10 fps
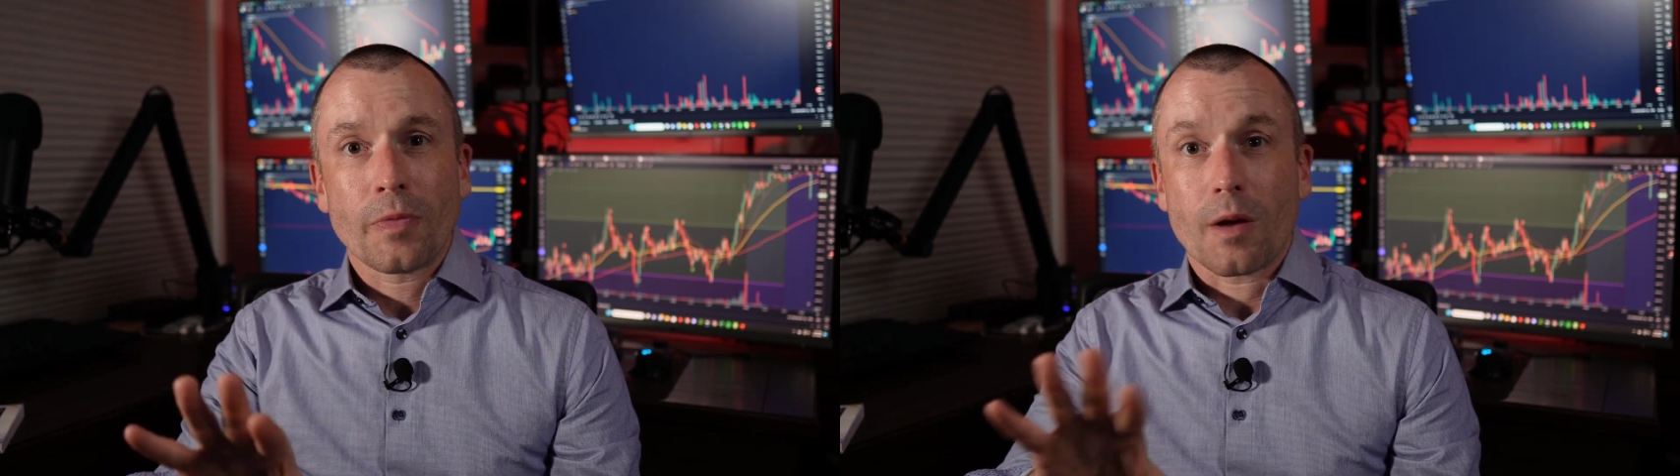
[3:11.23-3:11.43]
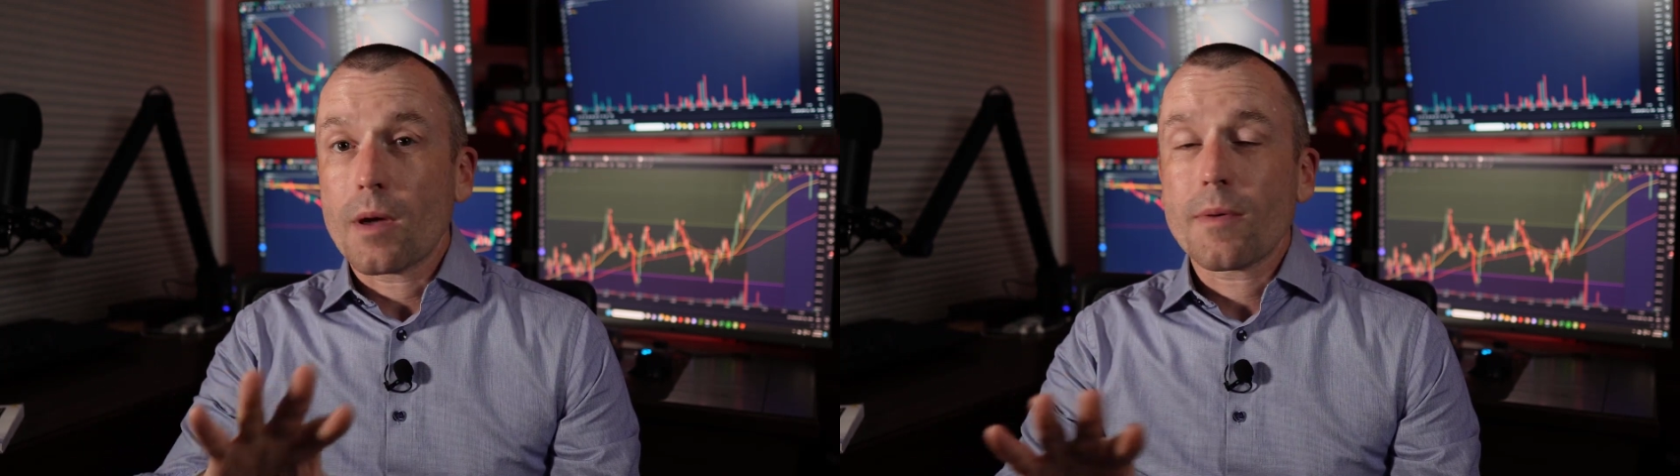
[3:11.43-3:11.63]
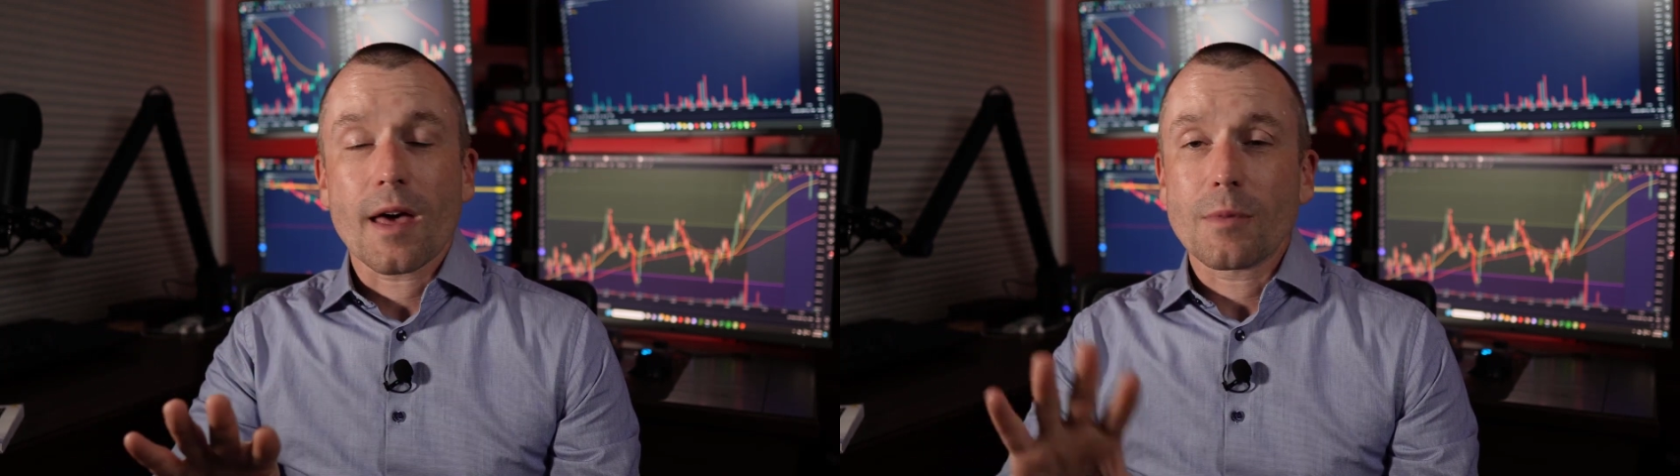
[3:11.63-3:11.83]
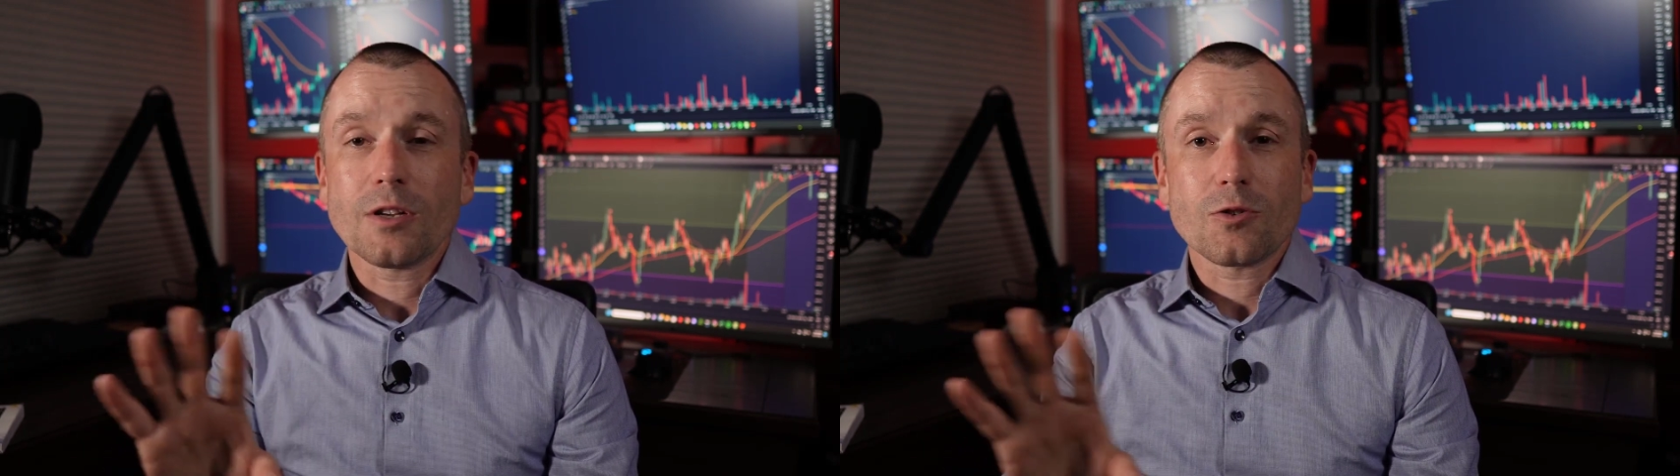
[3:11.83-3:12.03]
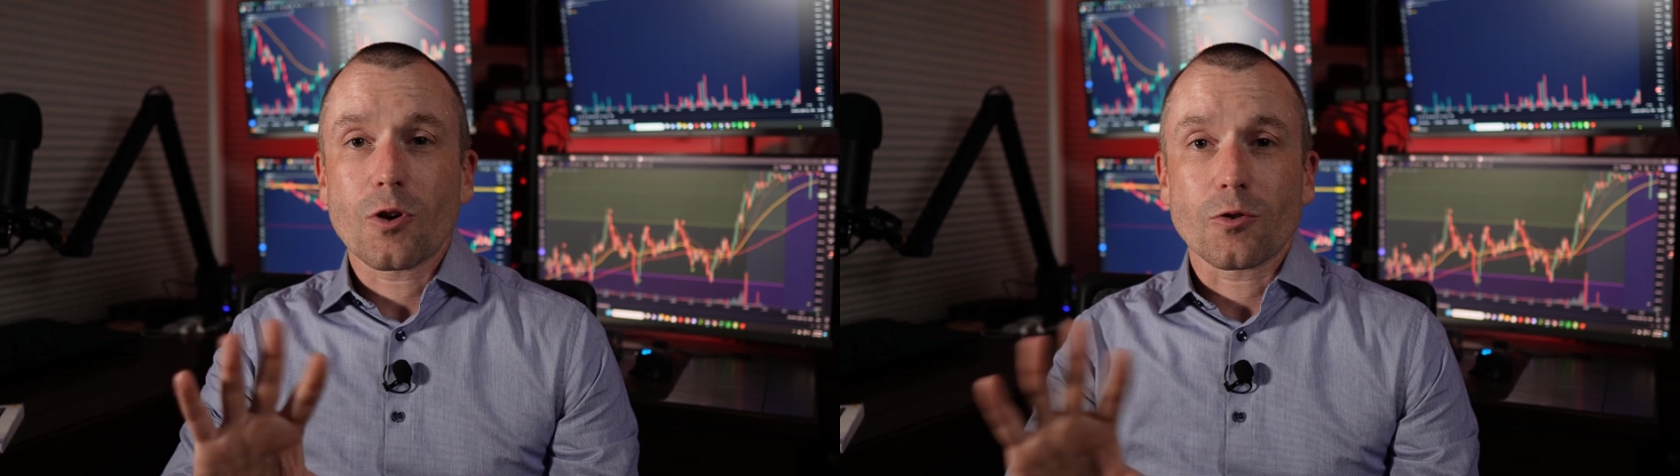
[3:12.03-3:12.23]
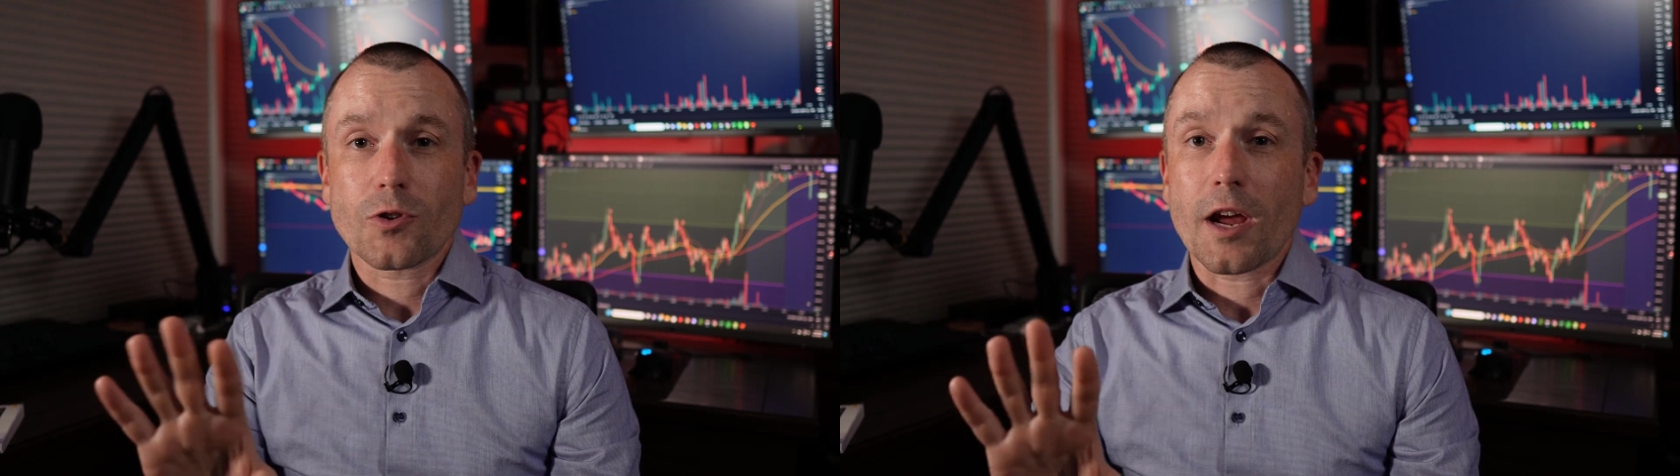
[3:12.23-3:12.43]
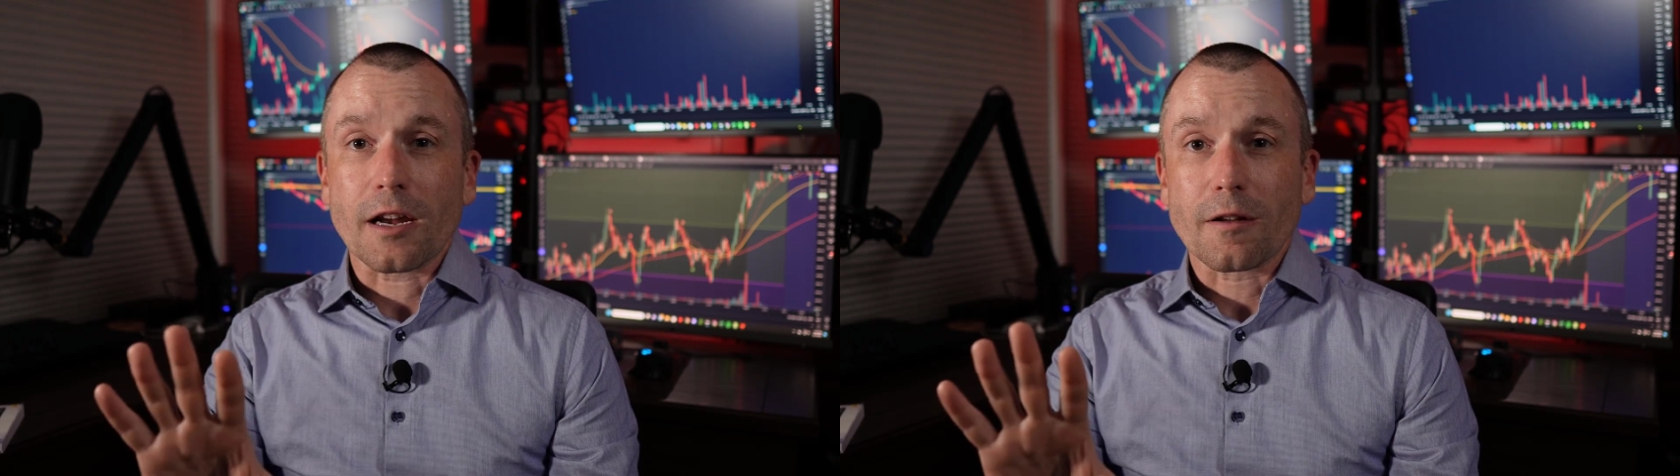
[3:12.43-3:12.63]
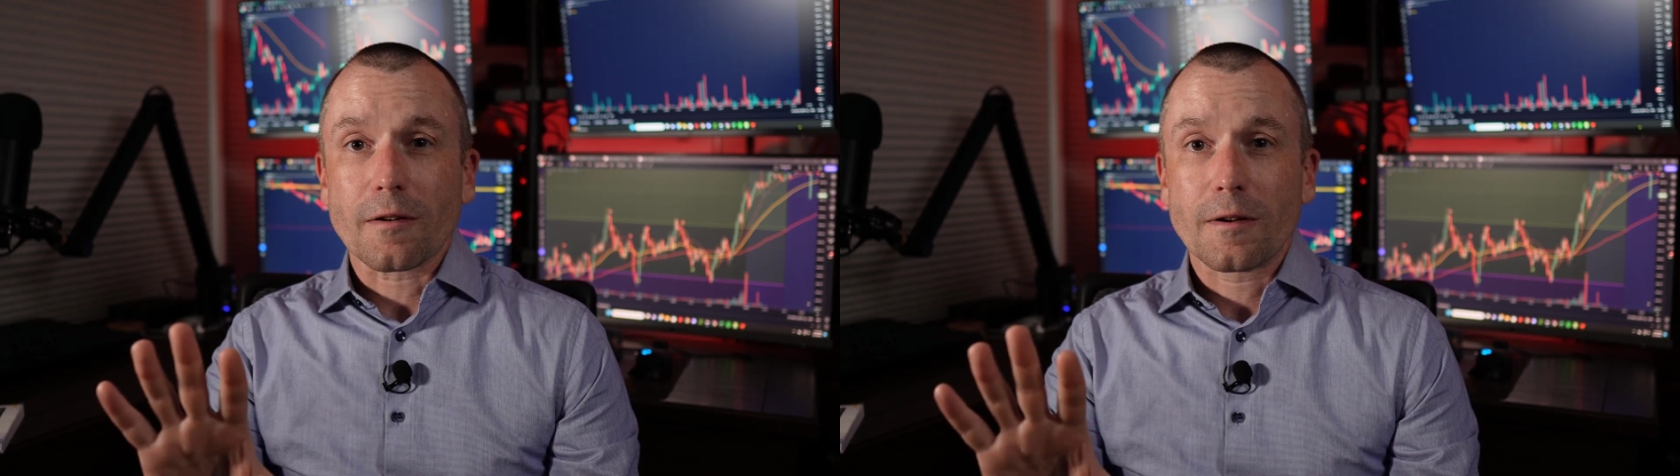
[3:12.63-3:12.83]
And maybe that means you don't
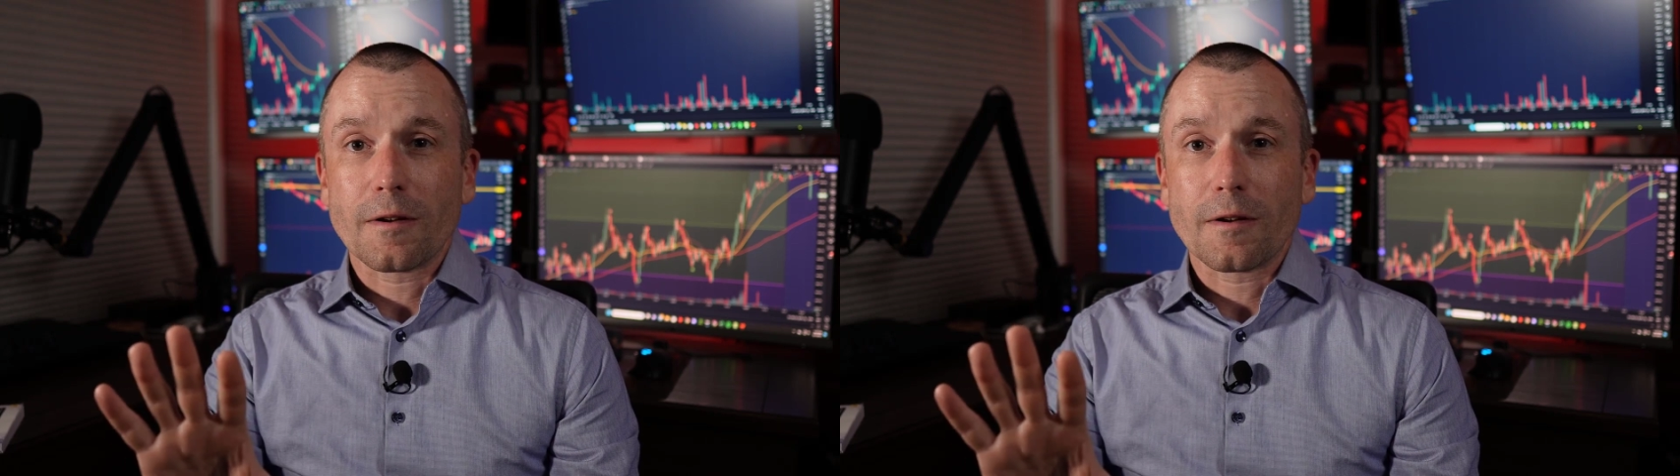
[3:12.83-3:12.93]
trade,